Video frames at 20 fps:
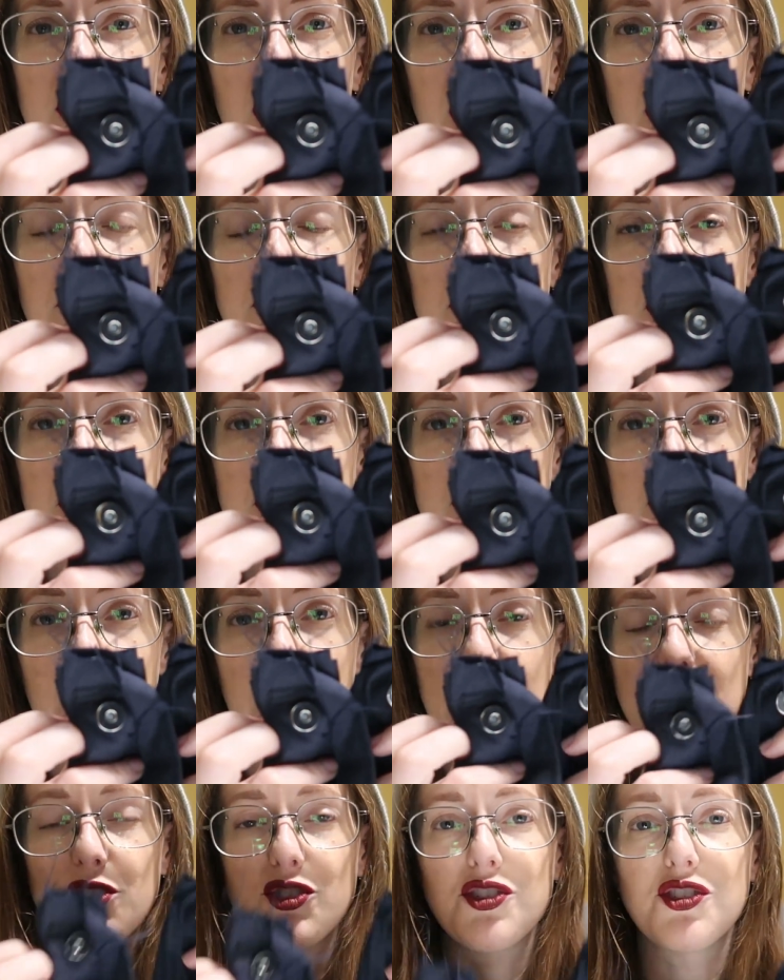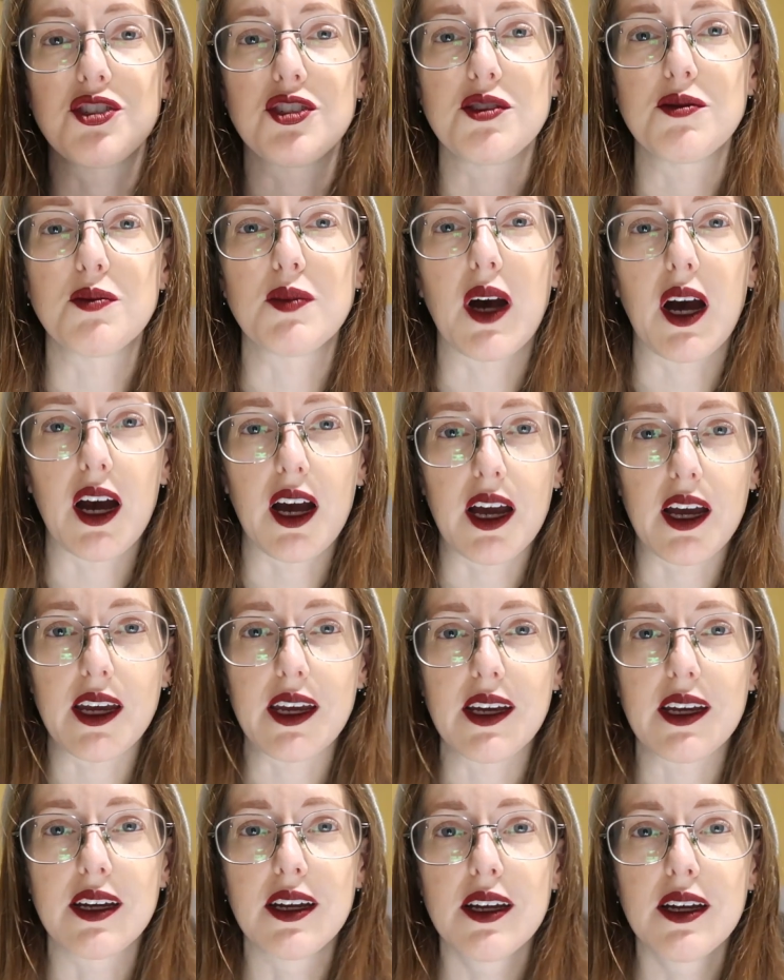snaps attach to
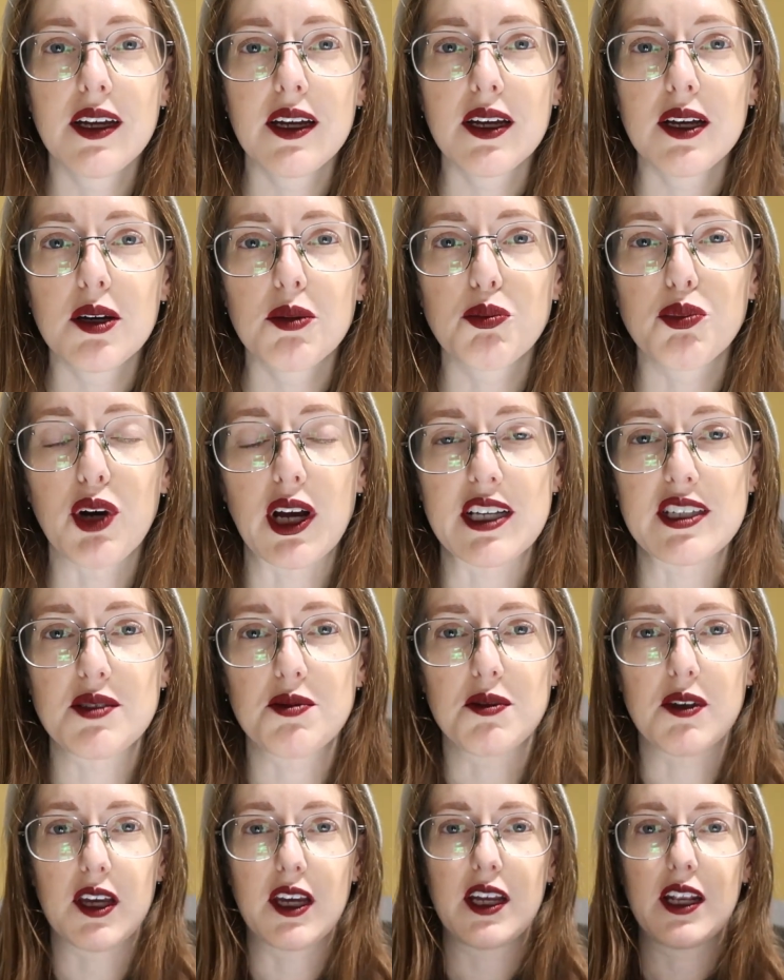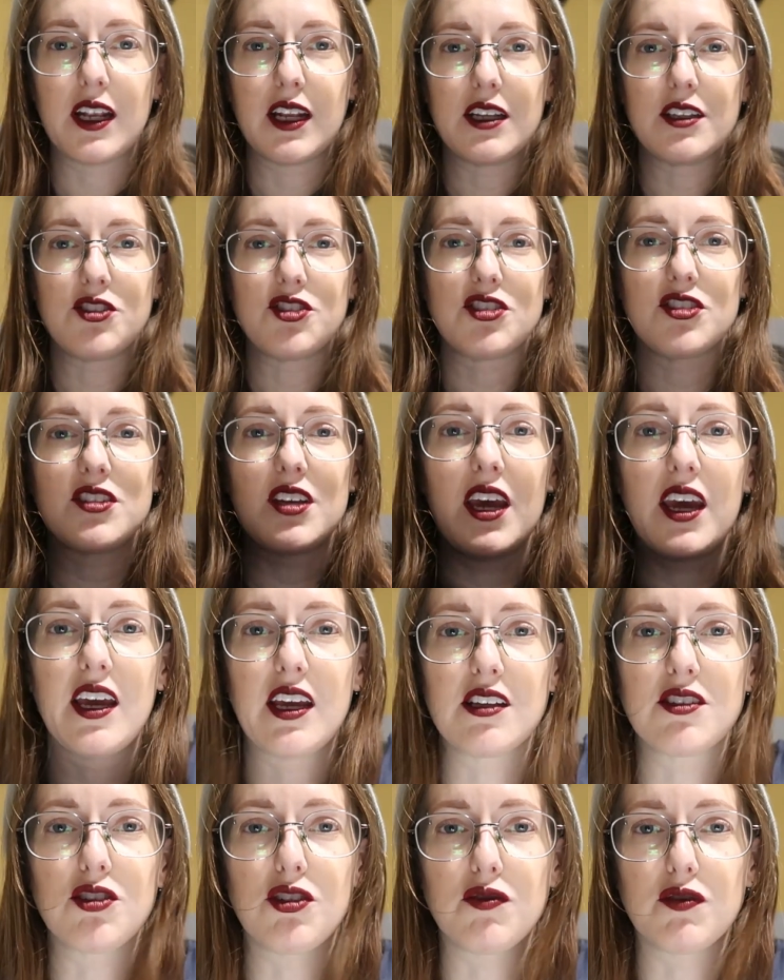my breastplate, and it just
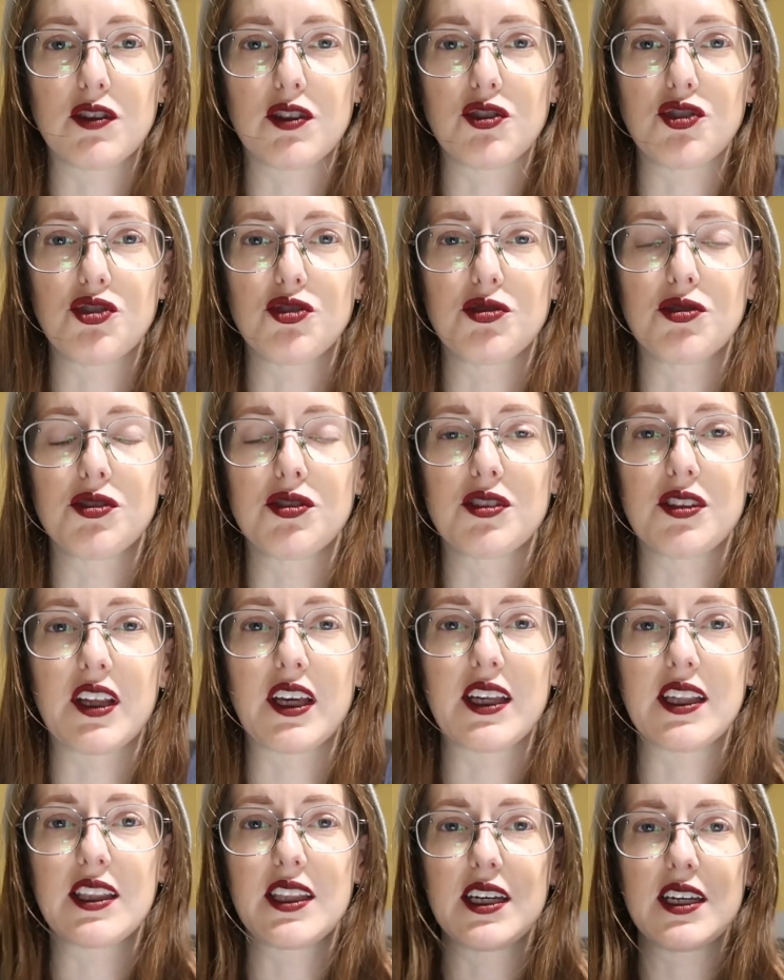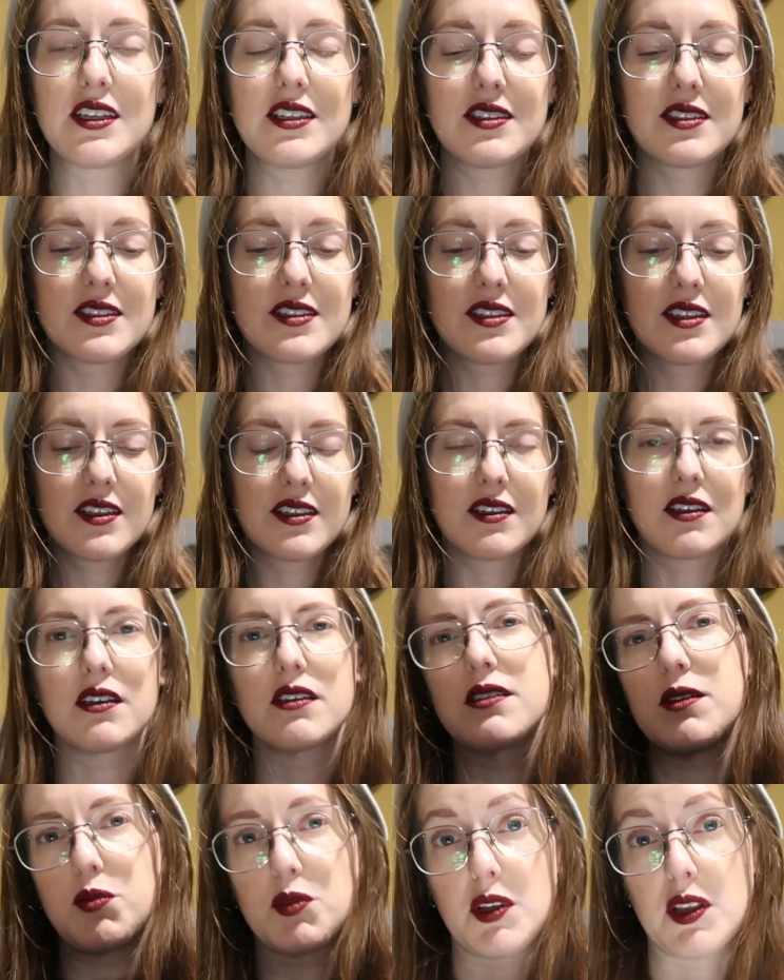hangs over the shoulder like this,
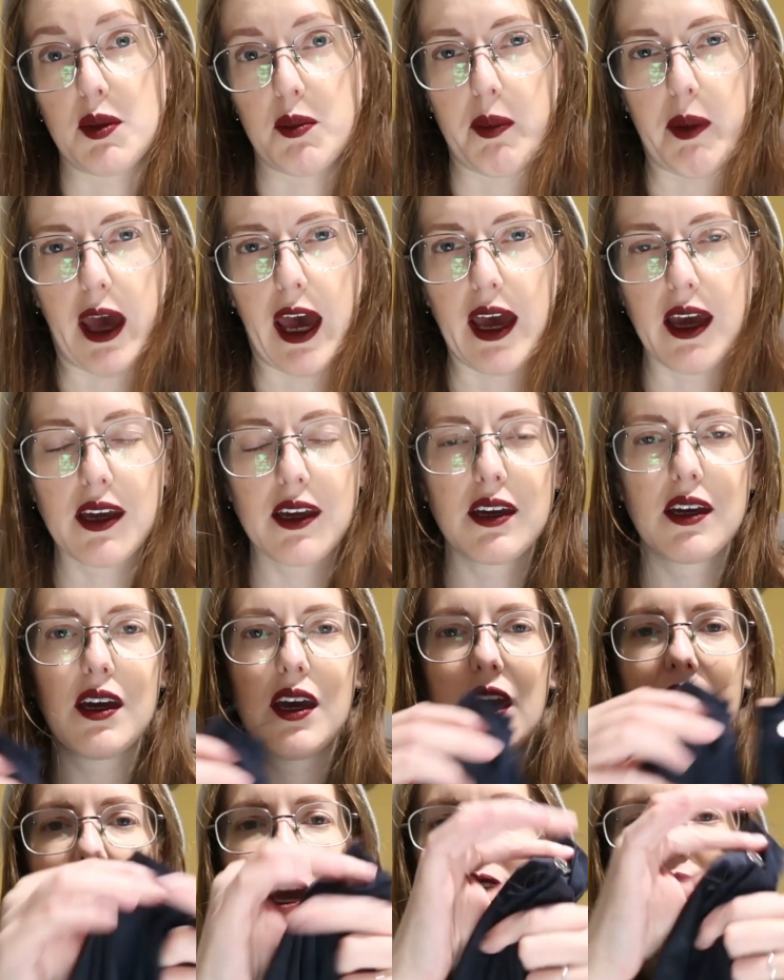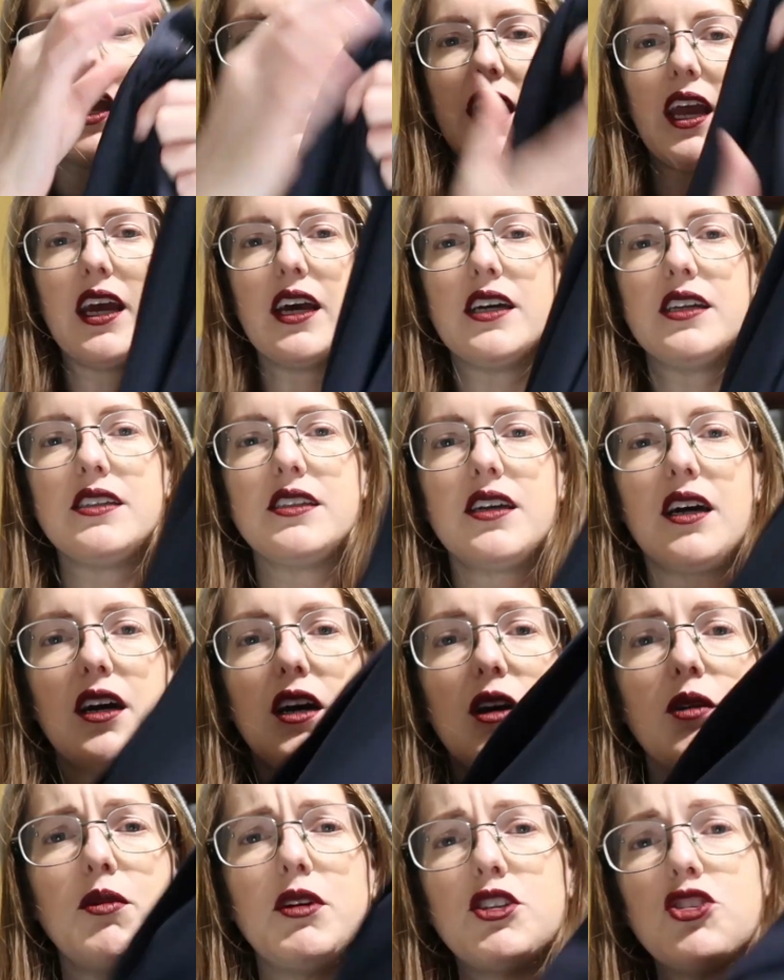except in the back. And
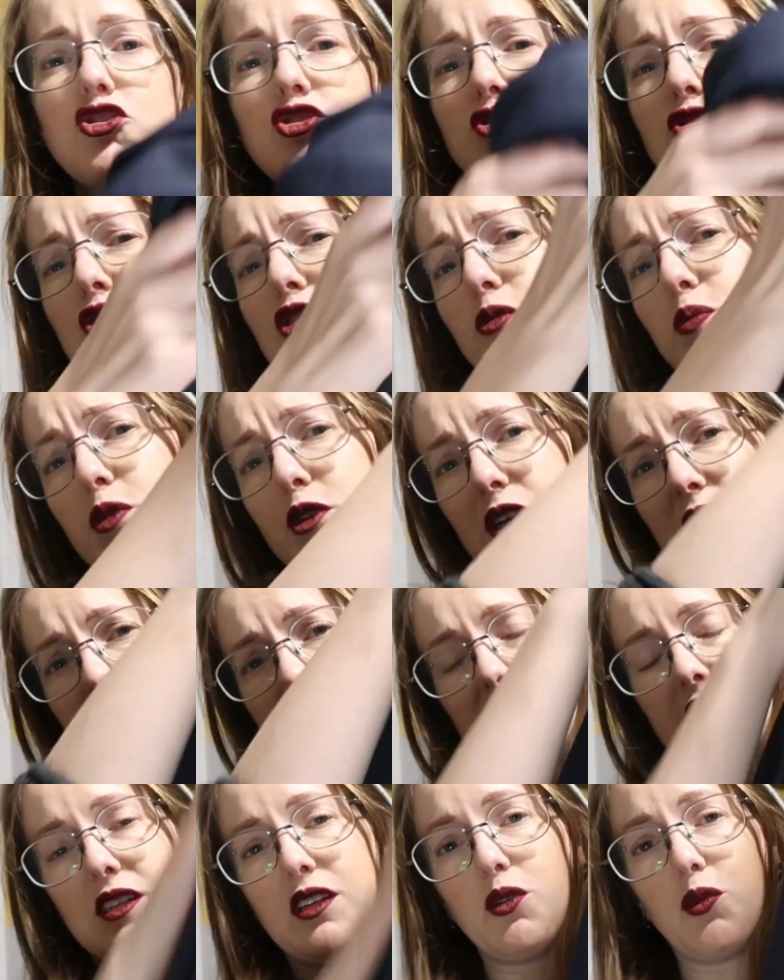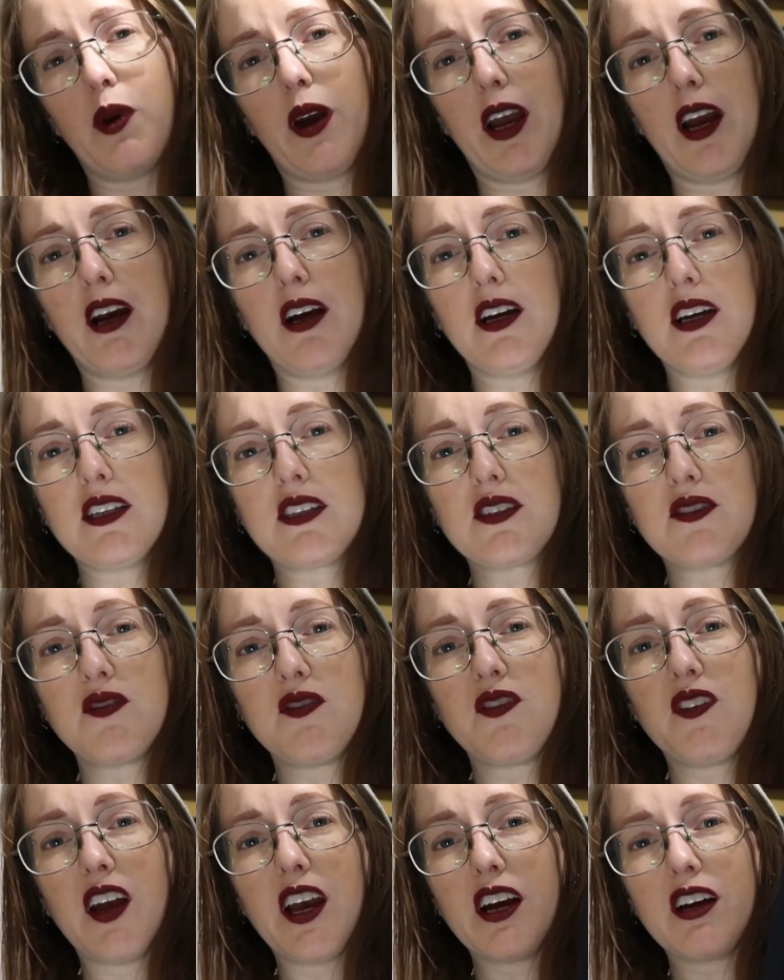it's super easy to wear, it's
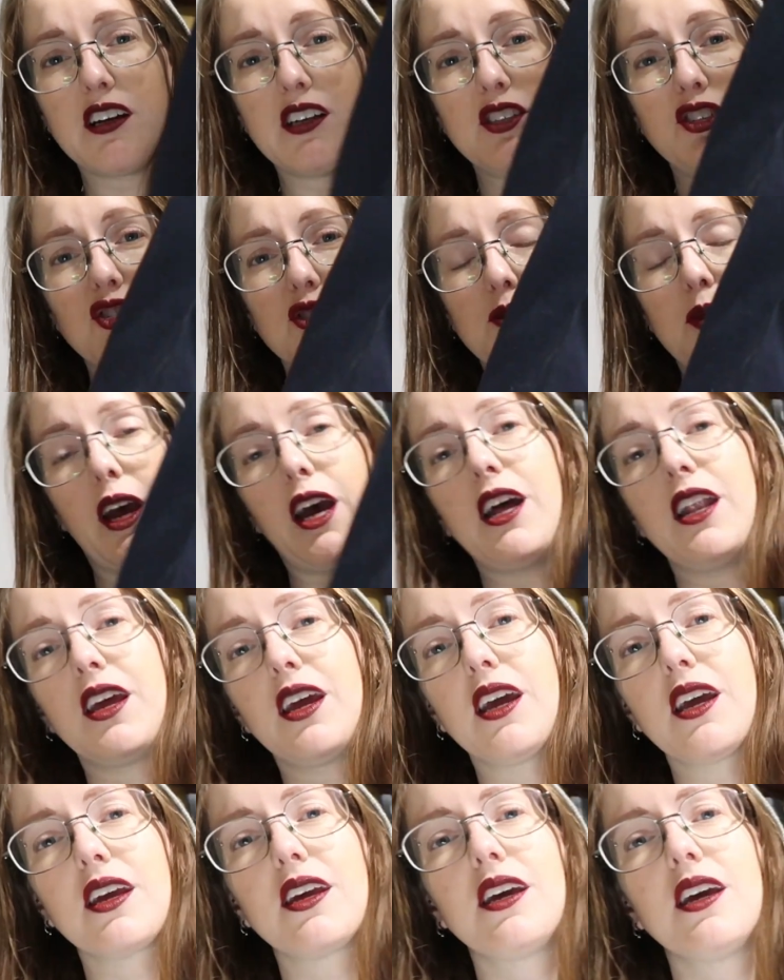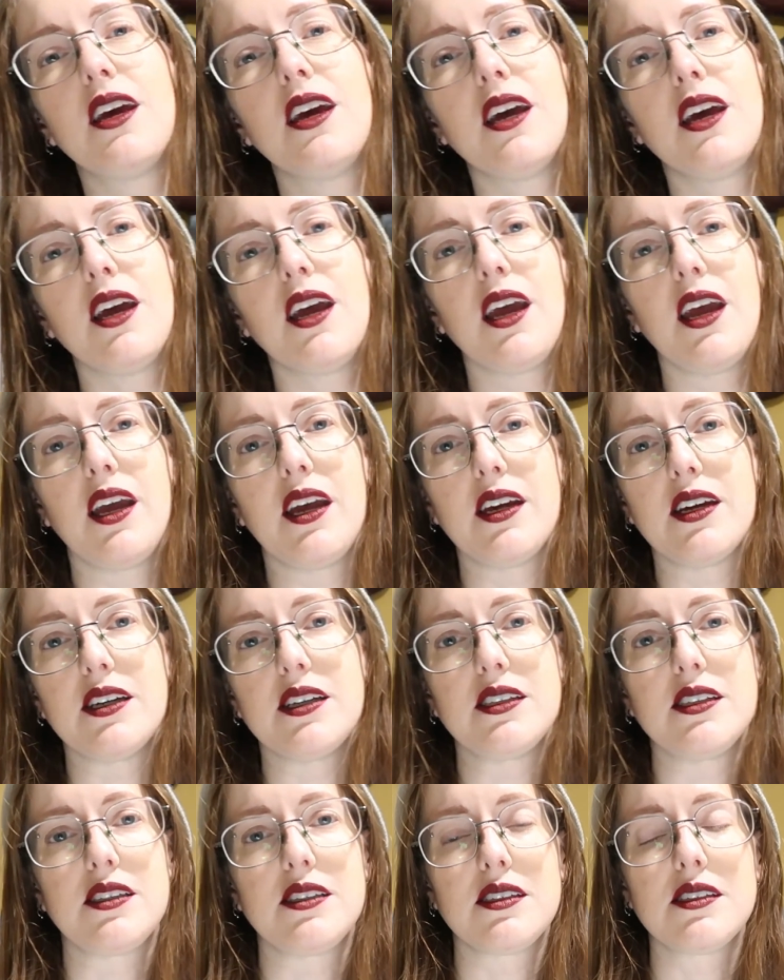very dramatic,
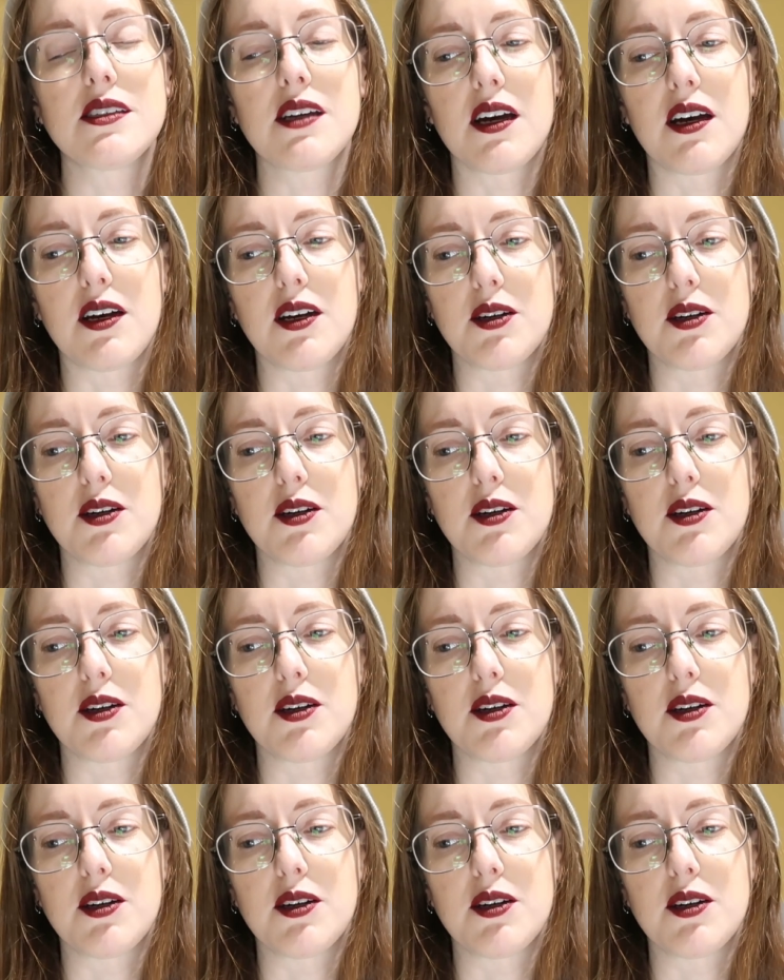and